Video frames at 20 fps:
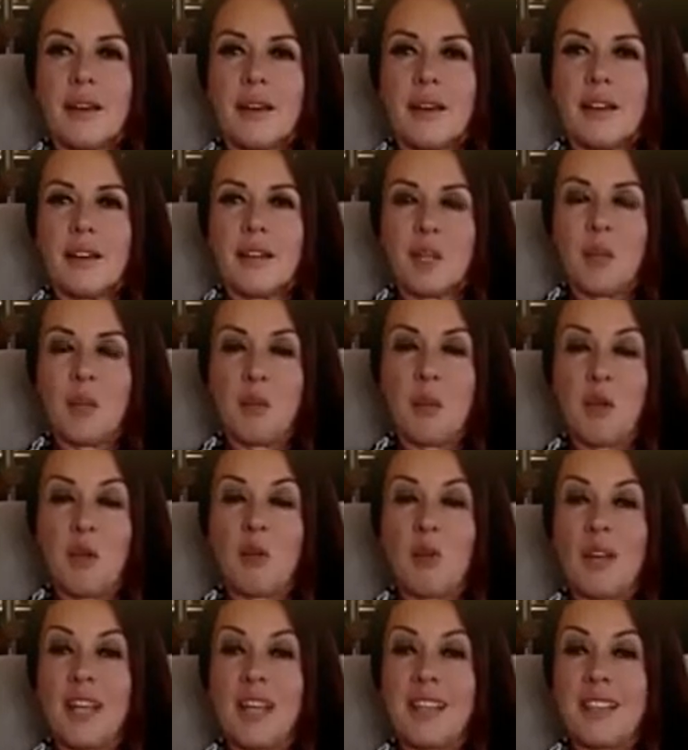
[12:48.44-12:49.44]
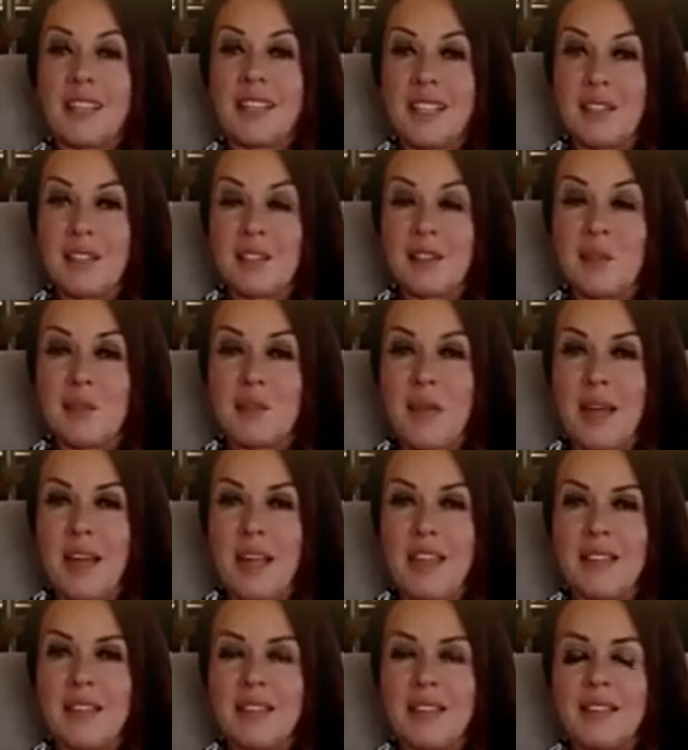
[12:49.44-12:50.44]
You'll be creating
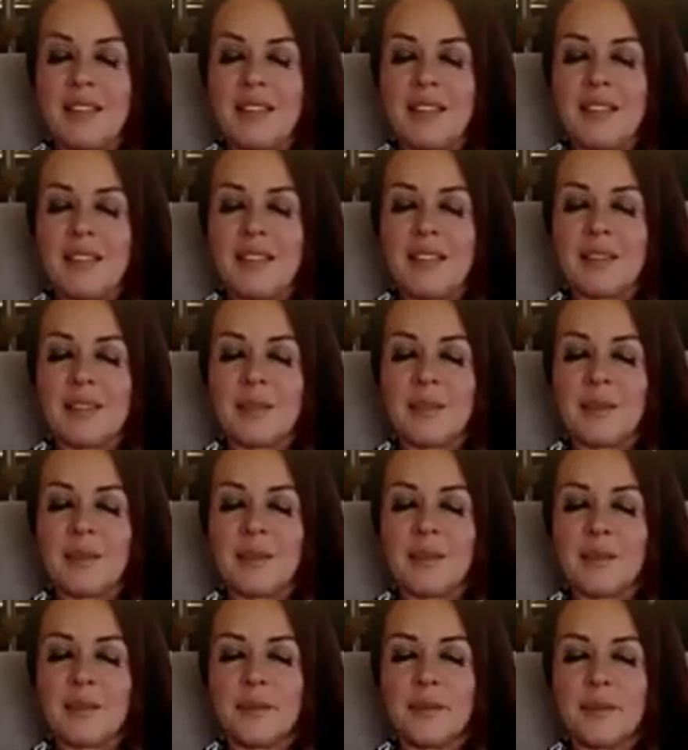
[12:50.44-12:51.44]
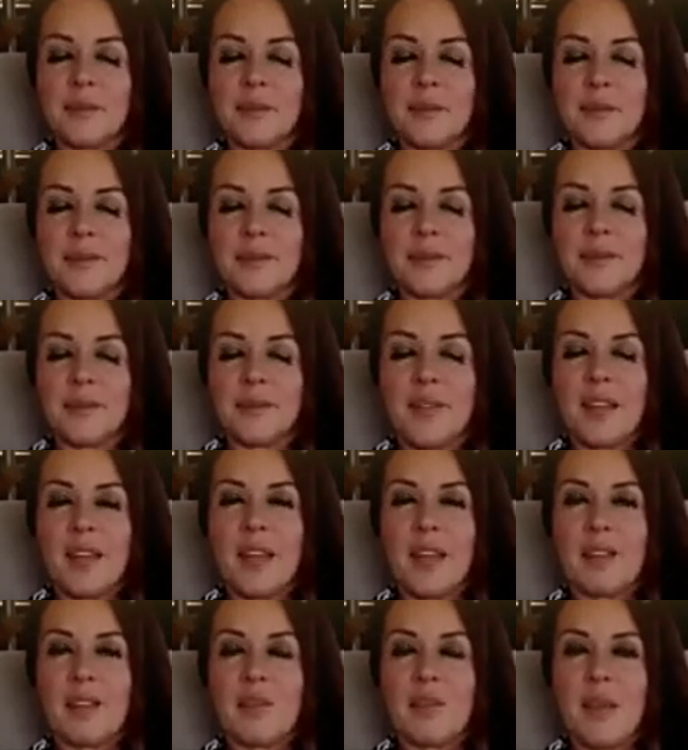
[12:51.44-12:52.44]
space. And
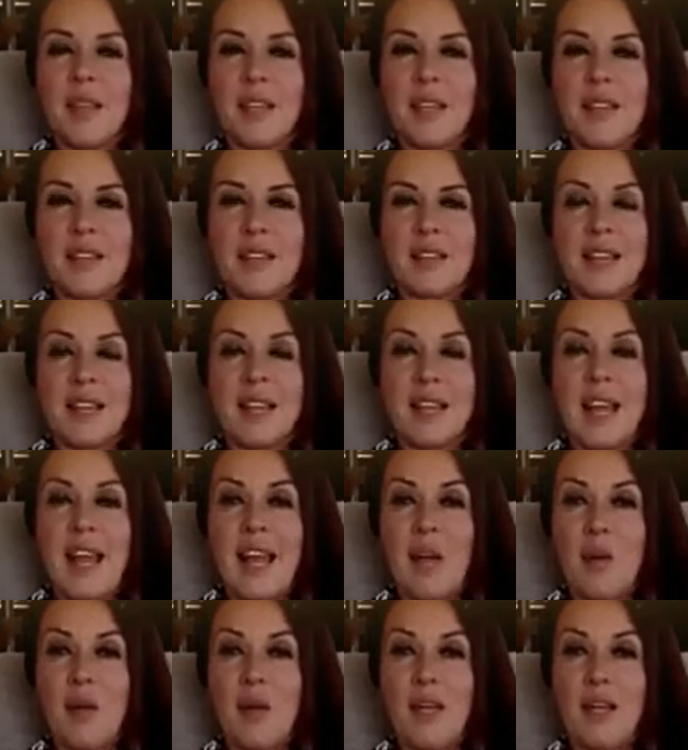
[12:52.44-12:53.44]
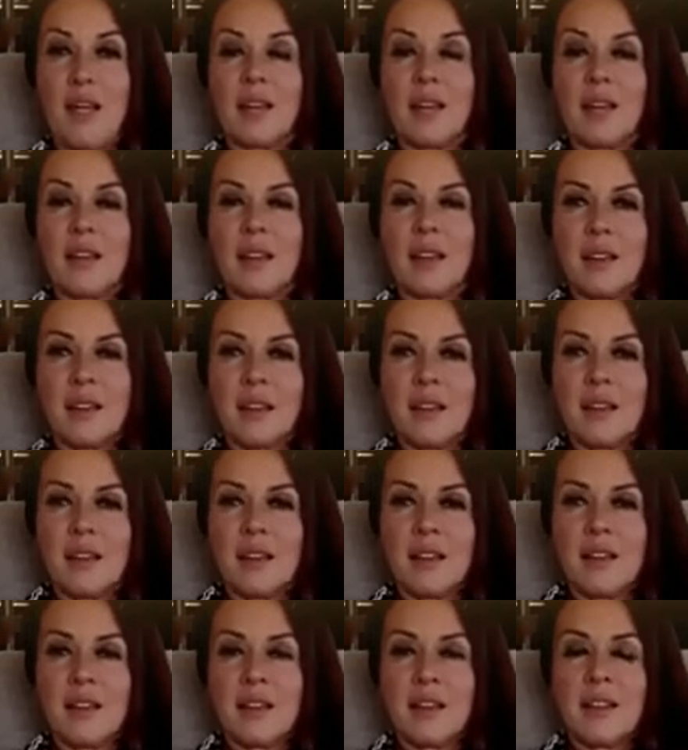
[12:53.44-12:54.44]
that space is allowing
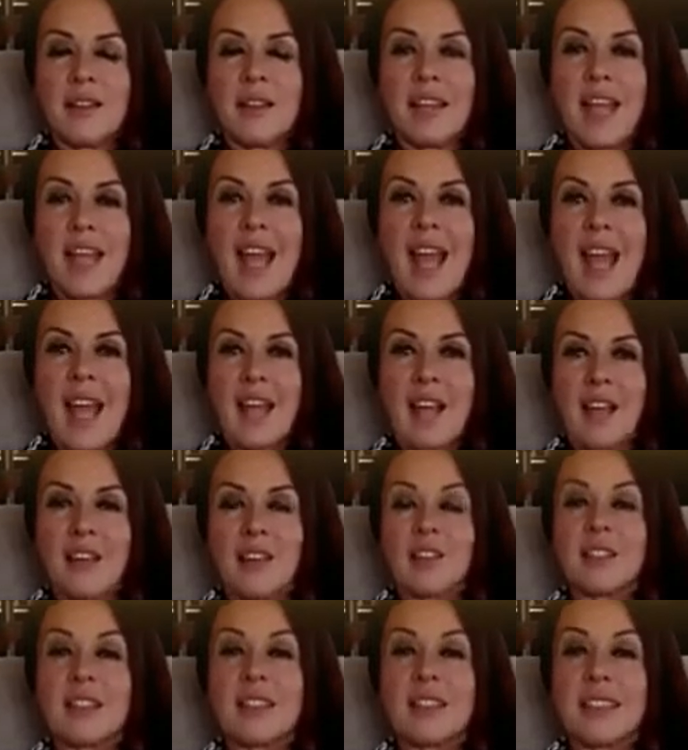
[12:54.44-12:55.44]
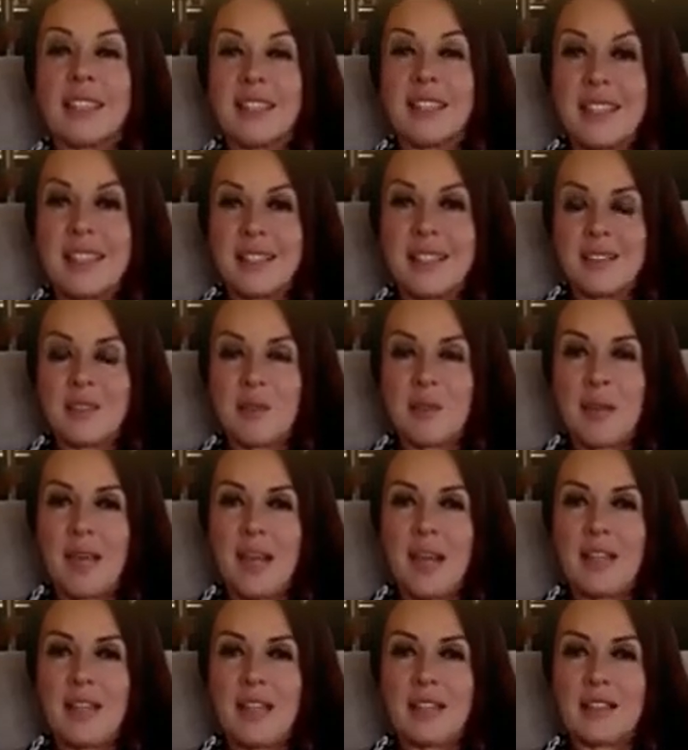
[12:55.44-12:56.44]
the anger to
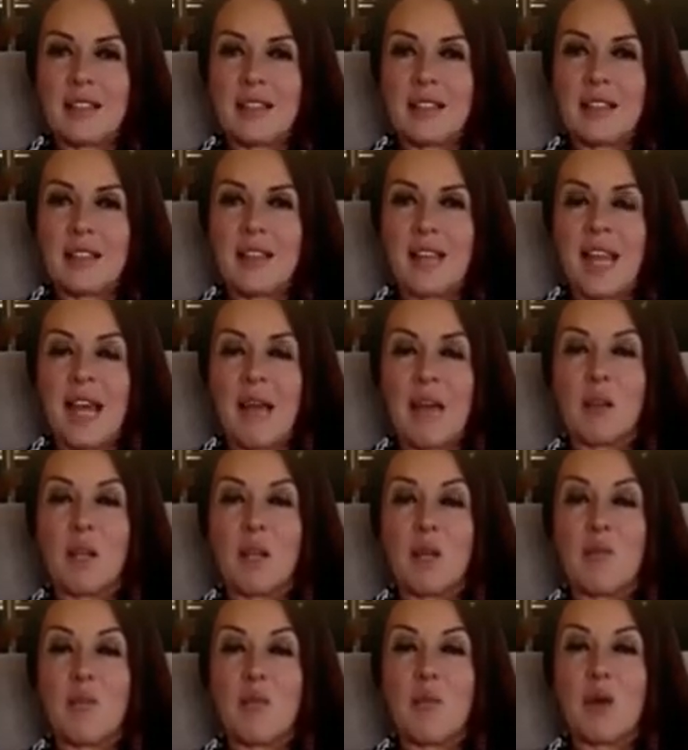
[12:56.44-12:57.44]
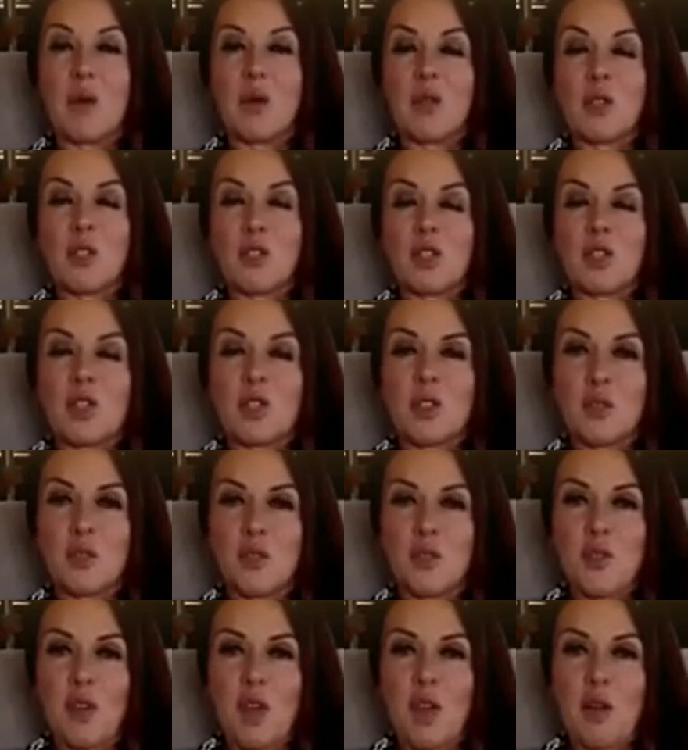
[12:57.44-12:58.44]
dissipate, allowing the emotion to
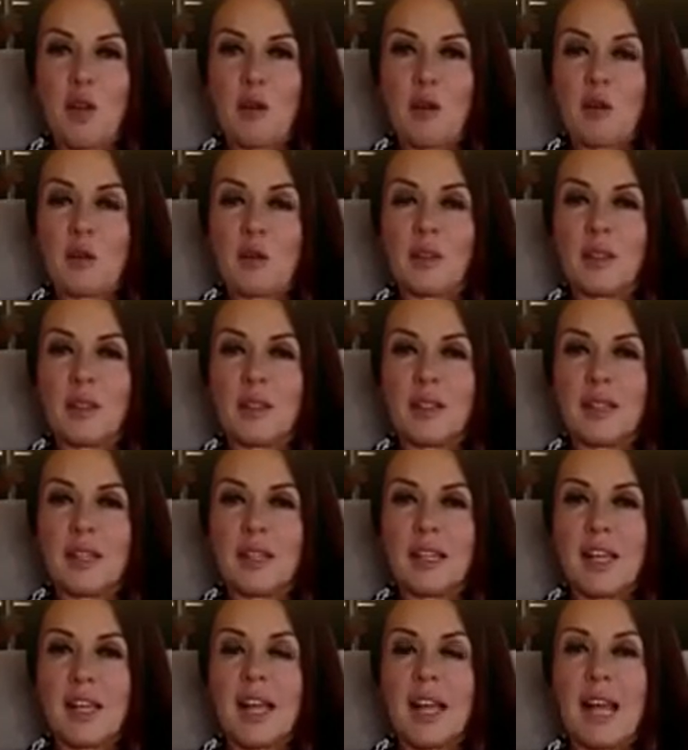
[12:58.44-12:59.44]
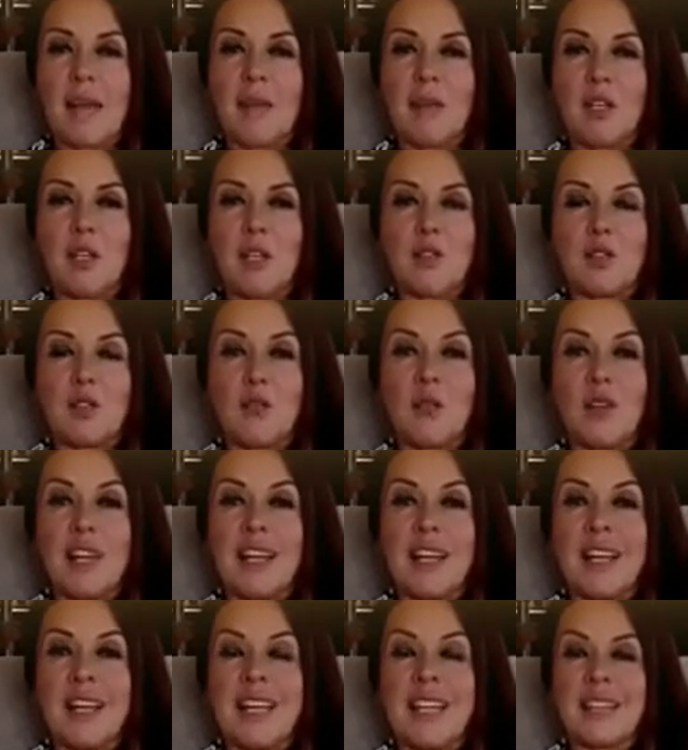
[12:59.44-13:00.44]
flow, allowing you to
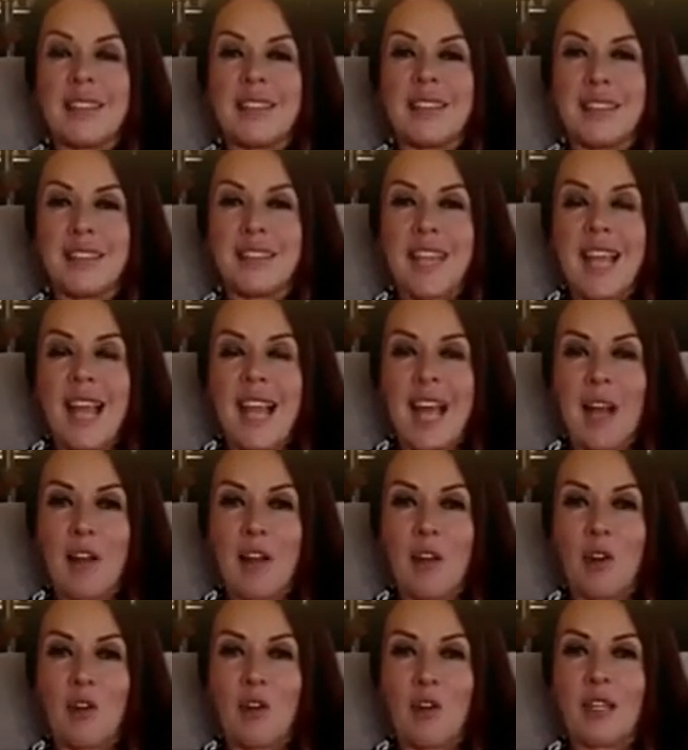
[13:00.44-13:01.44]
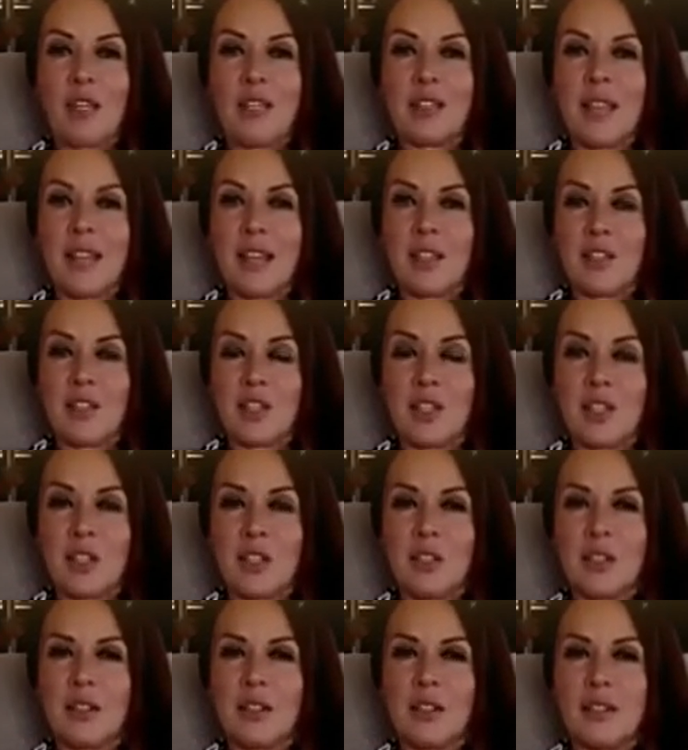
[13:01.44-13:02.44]
release the angry
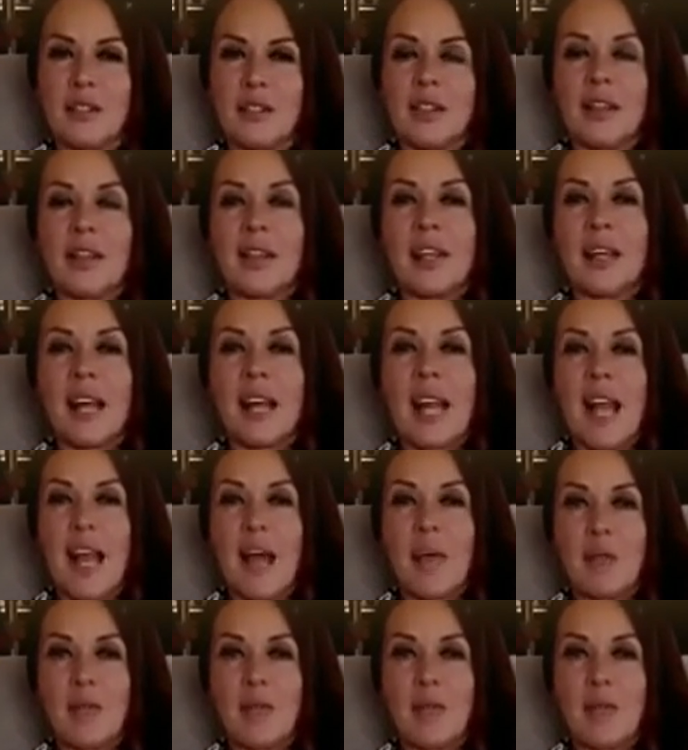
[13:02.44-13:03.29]
tension, allowing